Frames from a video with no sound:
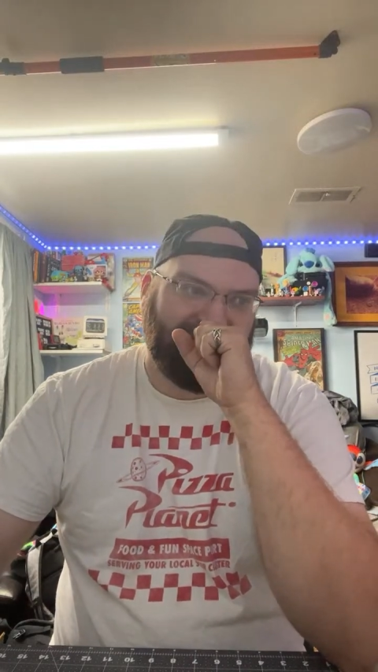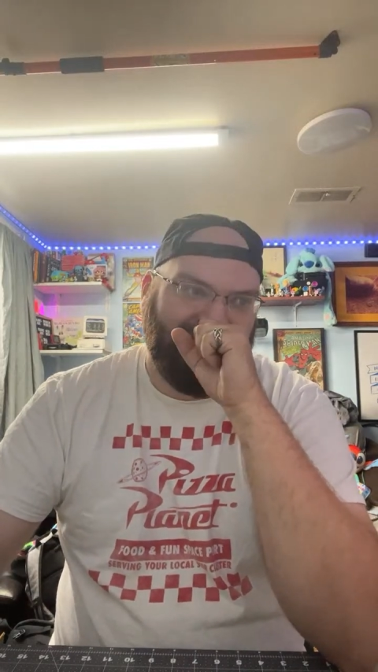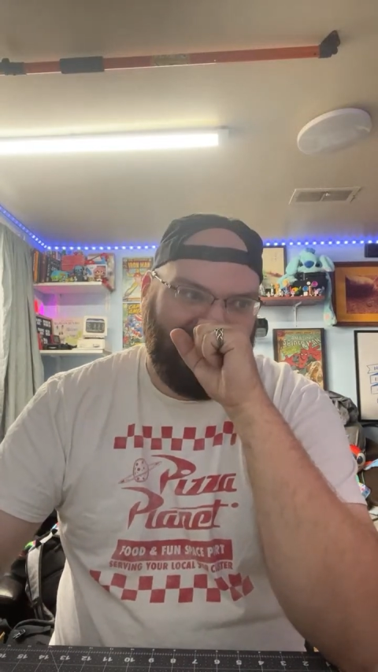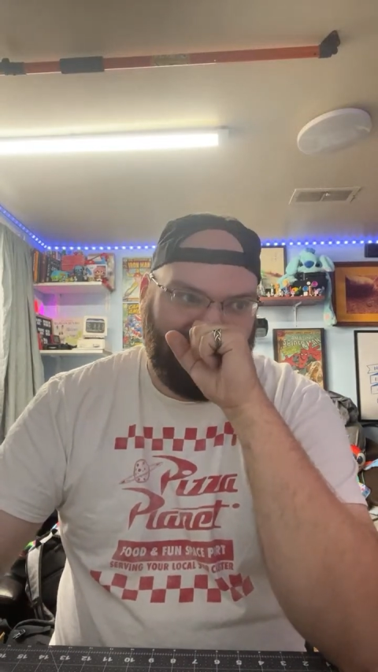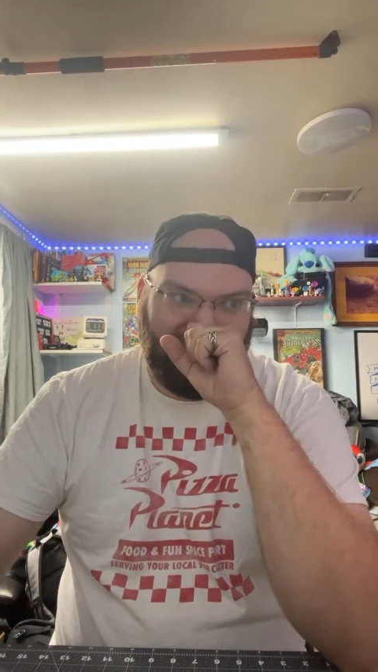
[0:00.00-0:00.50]

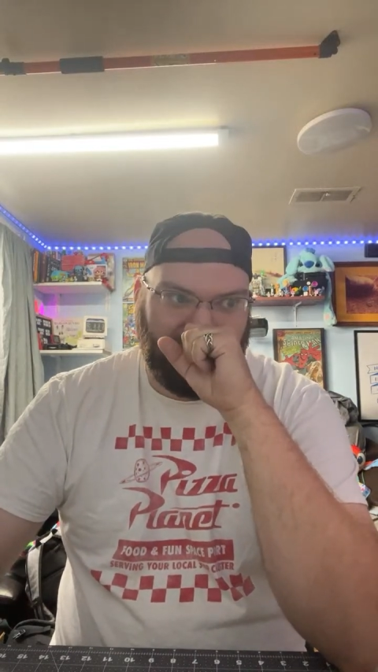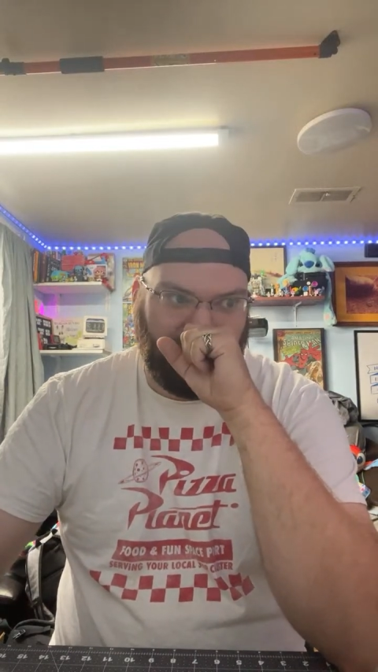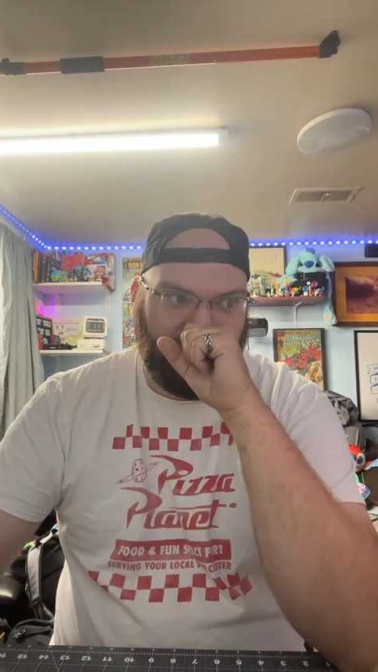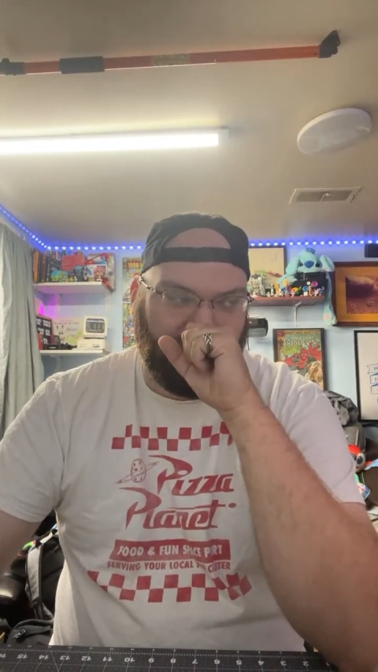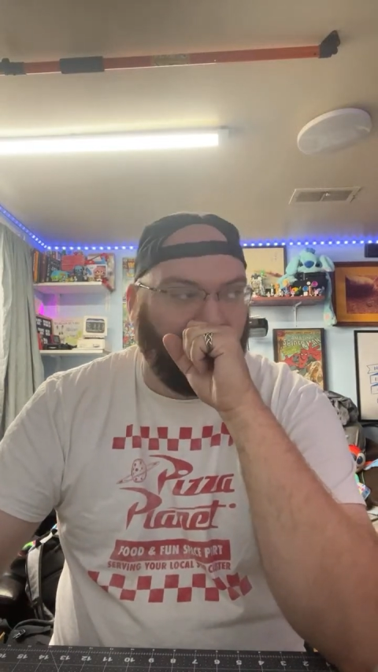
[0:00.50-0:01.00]
Yeah, no
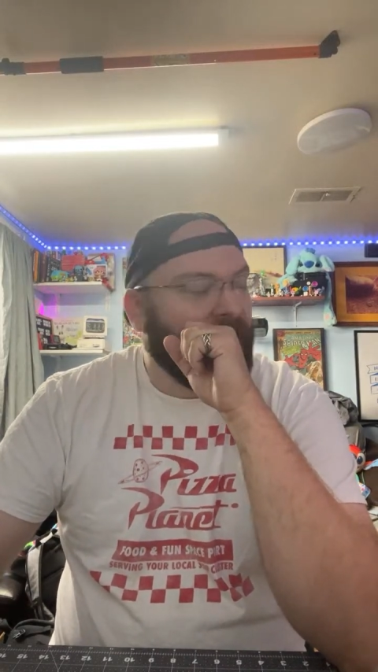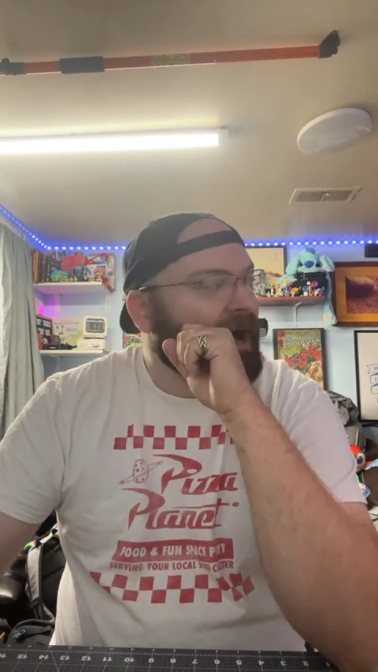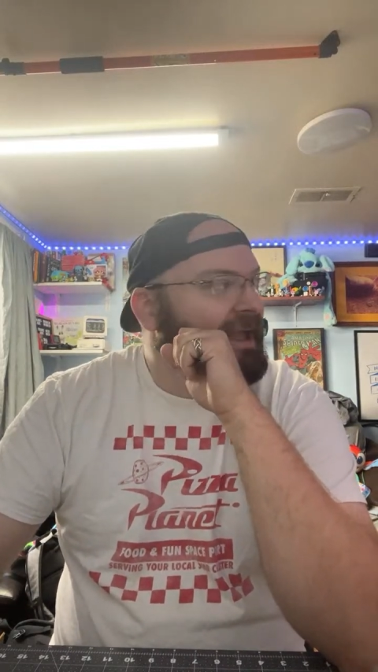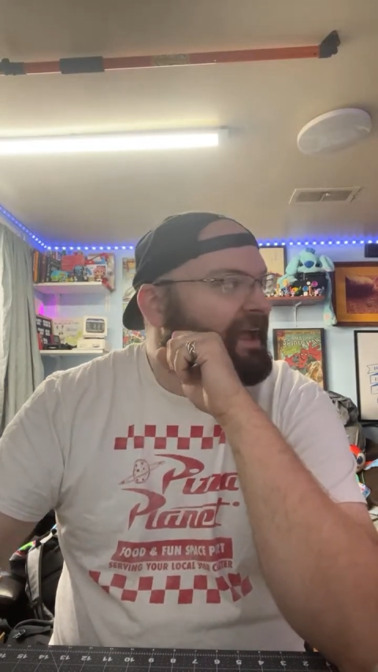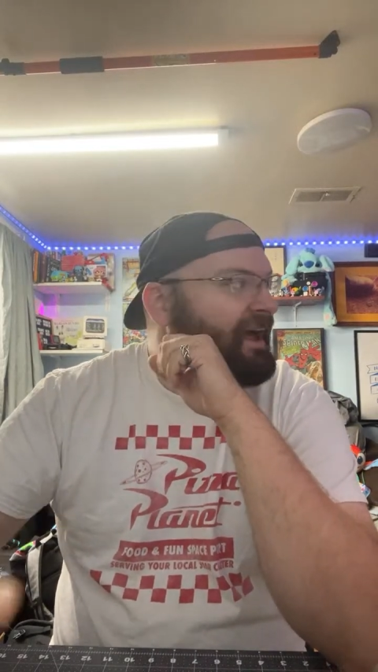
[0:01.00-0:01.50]
go.
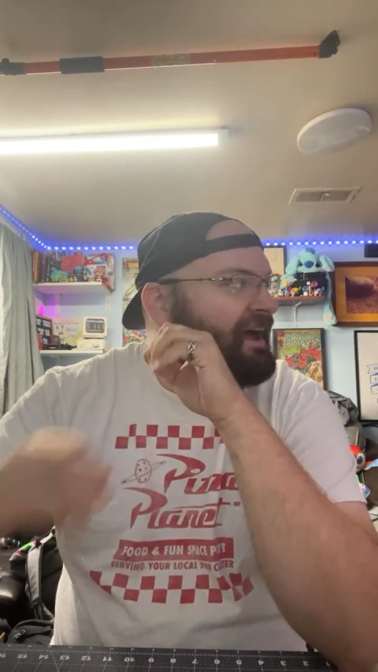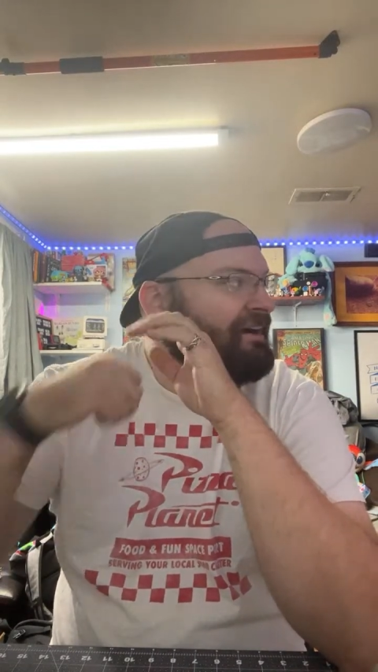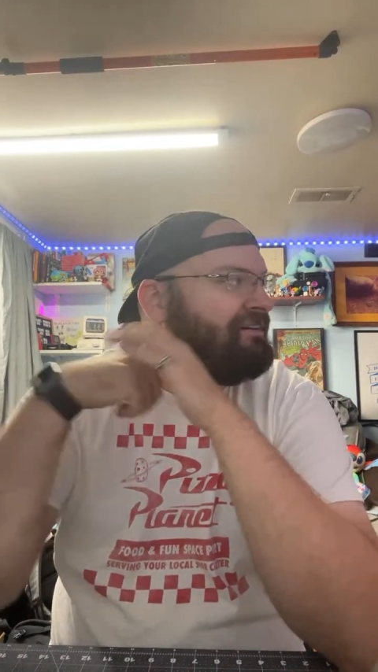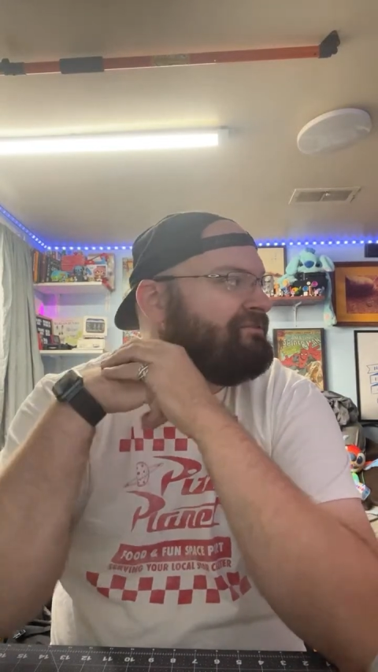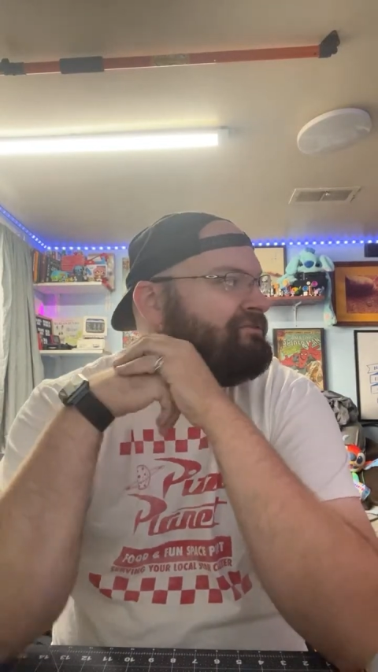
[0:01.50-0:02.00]
I
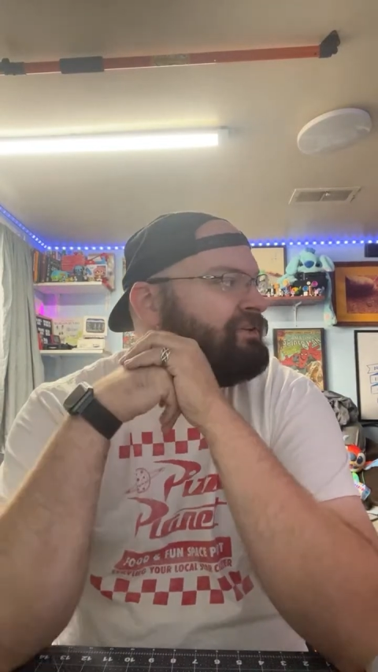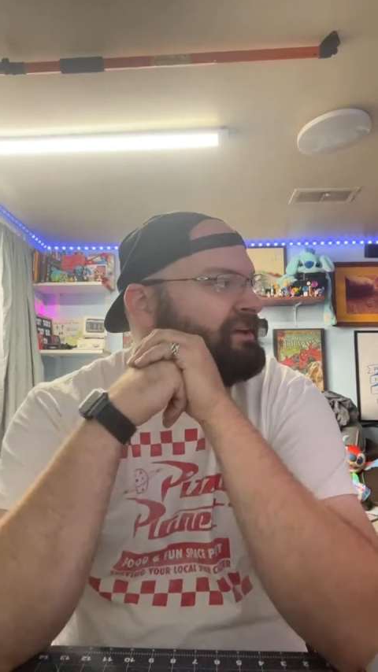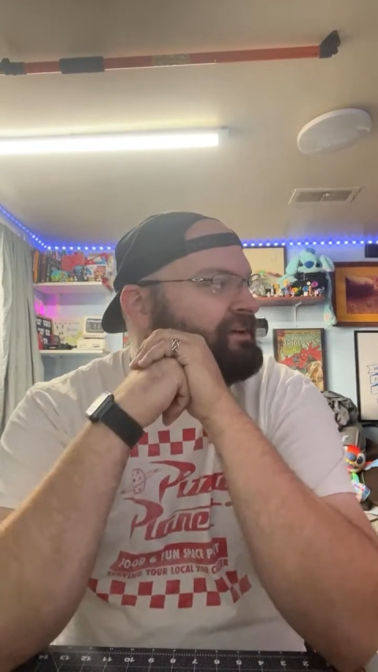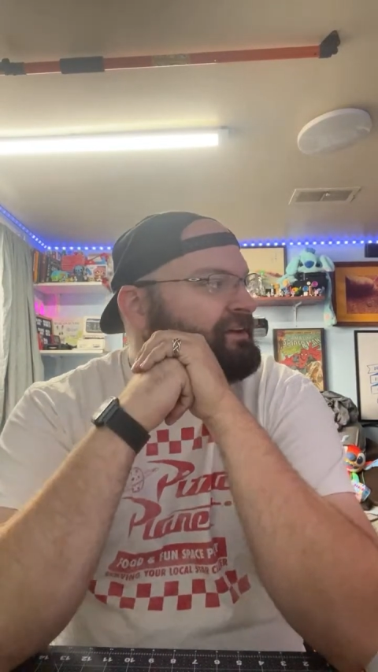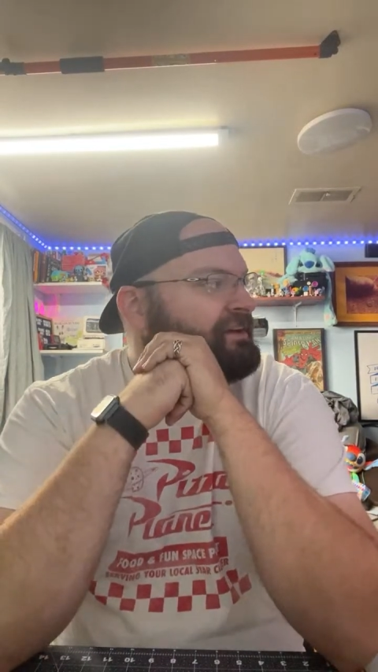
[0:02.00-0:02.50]
have,
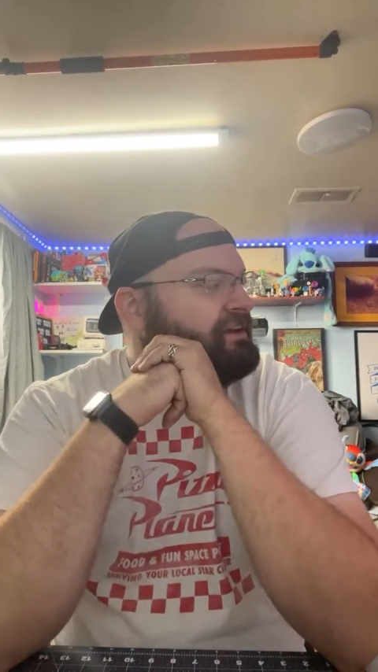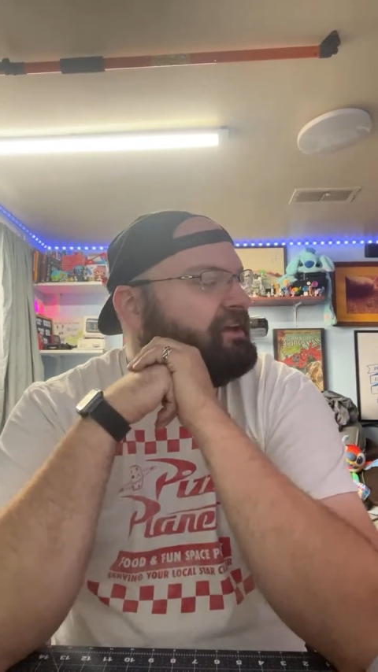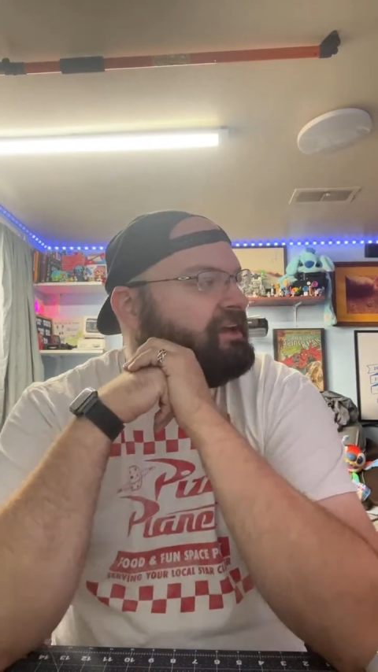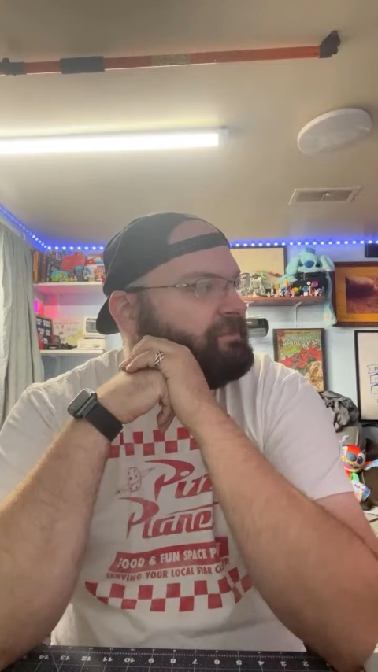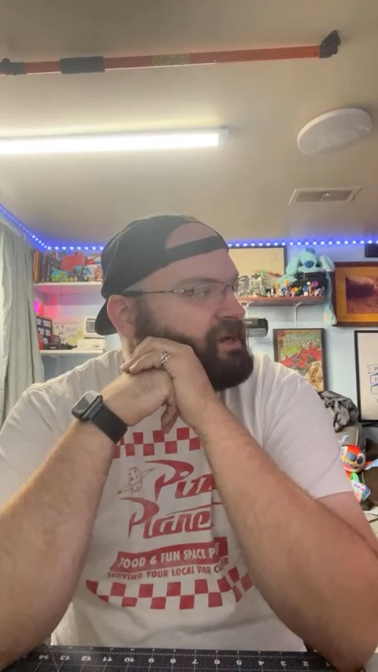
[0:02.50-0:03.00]
in